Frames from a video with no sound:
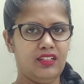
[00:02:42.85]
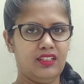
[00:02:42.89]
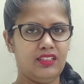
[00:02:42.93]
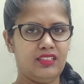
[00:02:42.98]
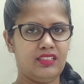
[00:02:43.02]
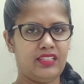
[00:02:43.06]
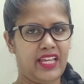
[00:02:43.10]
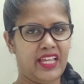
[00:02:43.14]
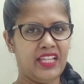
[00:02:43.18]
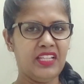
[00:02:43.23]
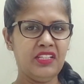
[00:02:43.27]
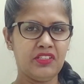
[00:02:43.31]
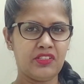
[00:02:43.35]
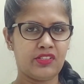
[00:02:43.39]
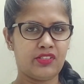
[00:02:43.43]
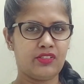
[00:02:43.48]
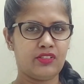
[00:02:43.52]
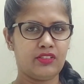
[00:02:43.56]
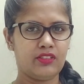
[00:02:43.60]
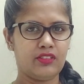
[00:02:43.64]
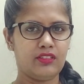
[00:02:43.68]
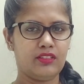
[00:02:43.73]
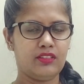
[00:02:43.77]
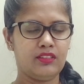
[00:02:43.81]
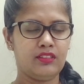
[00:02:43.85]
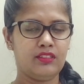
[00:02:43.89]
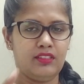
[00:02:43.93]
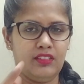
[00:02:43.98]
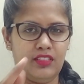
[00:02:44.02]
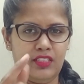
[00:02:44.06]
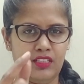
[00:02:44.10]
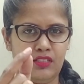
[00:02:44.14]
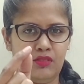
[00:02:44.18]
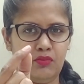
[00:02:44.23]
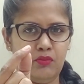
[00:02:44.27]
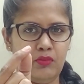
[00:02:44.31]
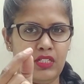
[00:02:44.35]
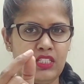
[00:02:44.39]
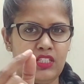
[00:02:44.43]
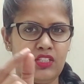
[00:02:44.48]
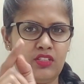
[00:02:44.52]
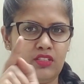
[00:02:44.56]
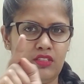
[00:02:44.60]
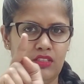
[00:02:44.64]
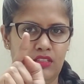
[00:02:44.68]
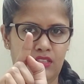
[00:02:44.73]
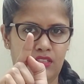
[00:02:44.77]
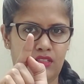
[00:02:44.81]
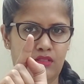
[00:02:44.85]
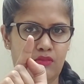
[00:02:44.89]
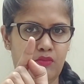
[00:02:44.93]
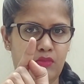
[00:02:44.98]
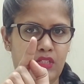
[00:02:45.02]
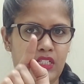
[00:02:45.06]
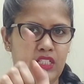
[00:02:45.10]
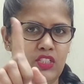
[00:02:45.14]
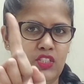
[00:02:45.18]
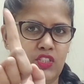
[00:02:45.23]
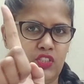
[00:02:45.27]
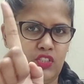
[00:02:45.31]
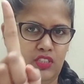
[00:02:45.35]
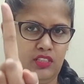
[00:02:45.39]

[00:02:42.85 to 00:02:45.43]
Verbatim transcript: Since this much, this much,